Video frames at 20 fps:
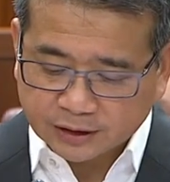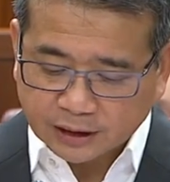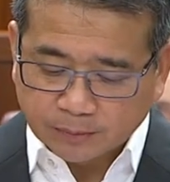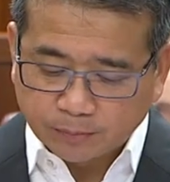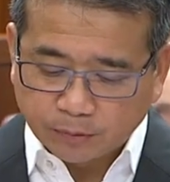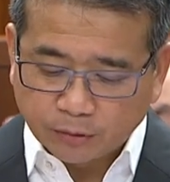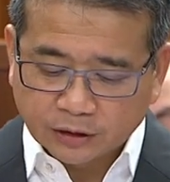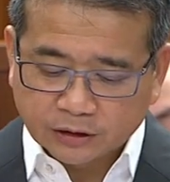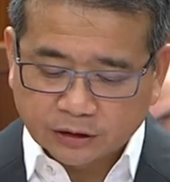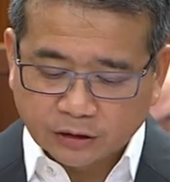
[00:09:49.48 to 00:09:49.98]

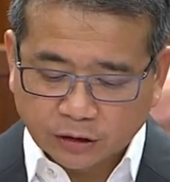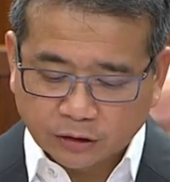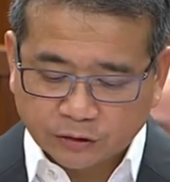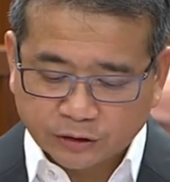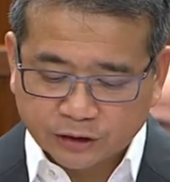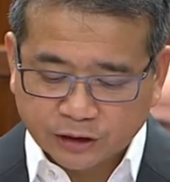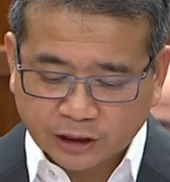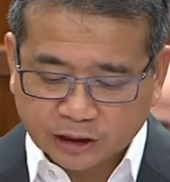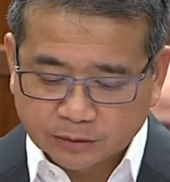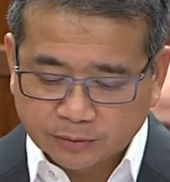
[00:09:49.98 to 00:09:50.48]
Singapore
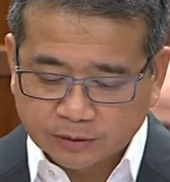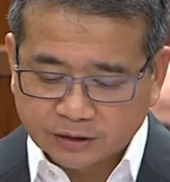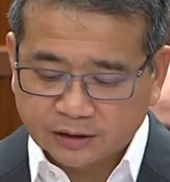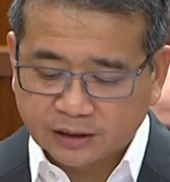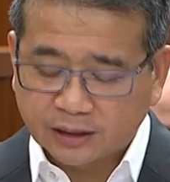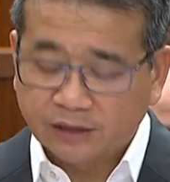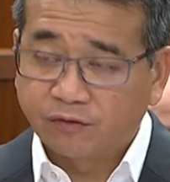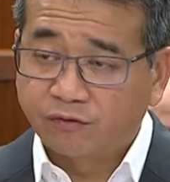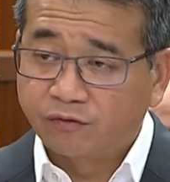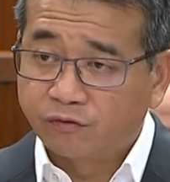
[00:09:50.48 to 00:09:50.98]
interlocutory
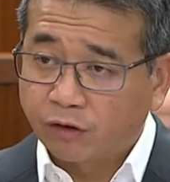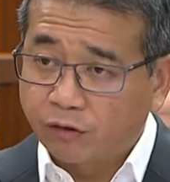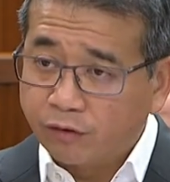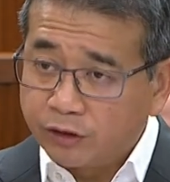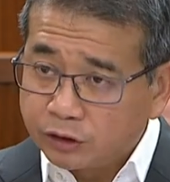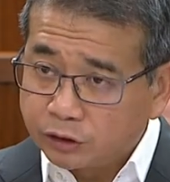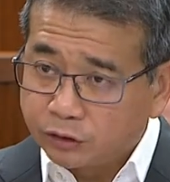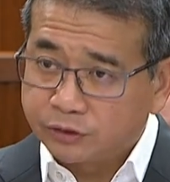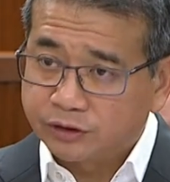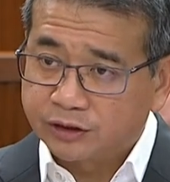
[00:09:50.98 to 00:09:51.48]
judgments in
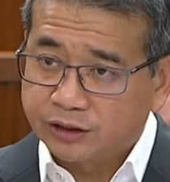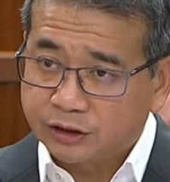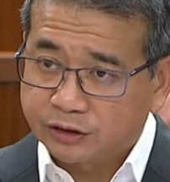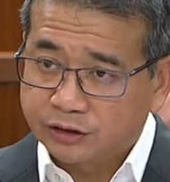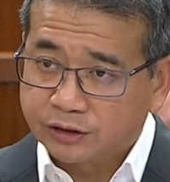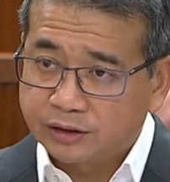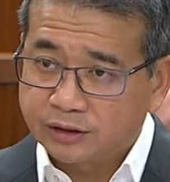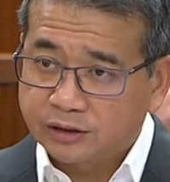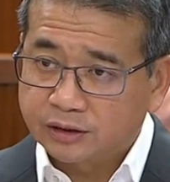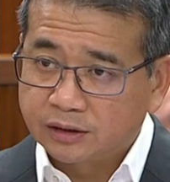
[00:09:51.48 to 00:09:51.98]
foreign
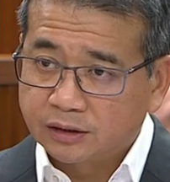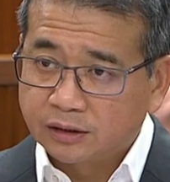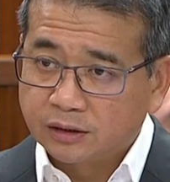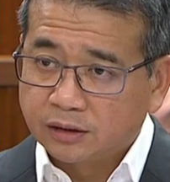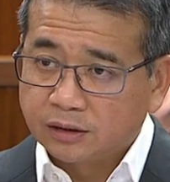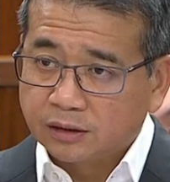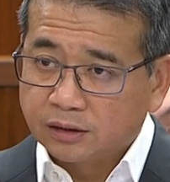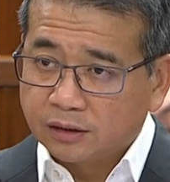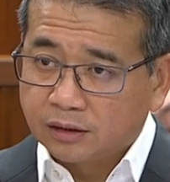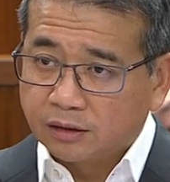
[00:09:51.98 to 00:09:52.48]
jurisdictions,
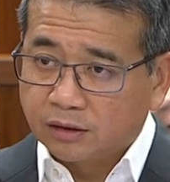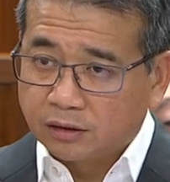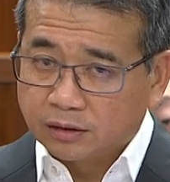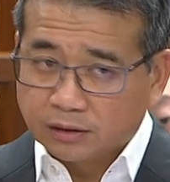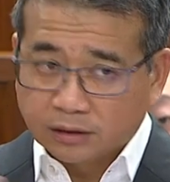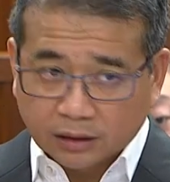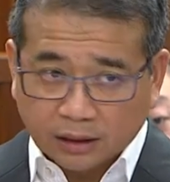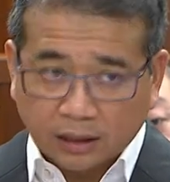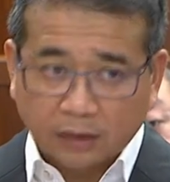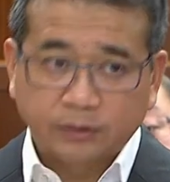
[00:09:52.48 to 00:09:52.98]

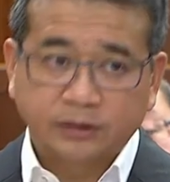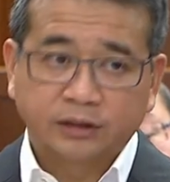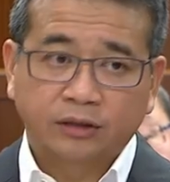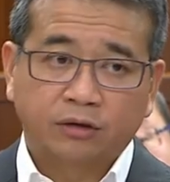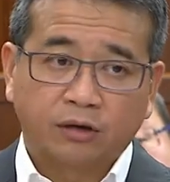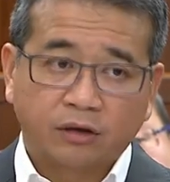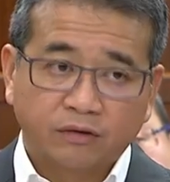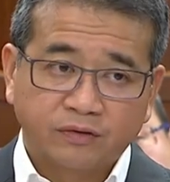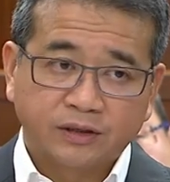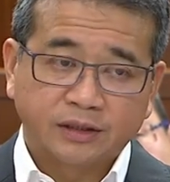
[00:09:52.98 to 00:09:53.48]
in other words,
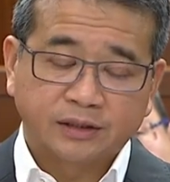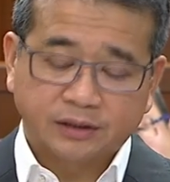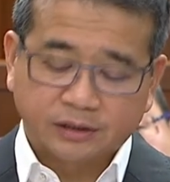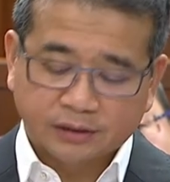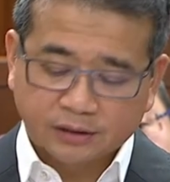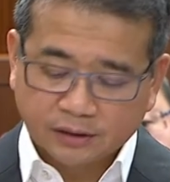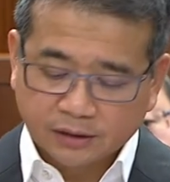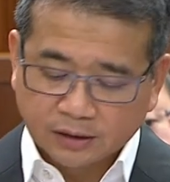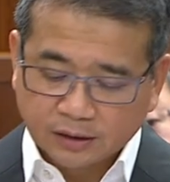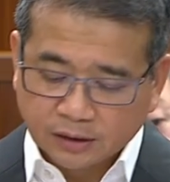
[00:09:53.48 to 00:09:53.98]
the
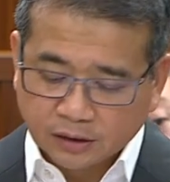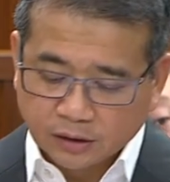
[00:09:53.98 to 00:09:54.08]
converse,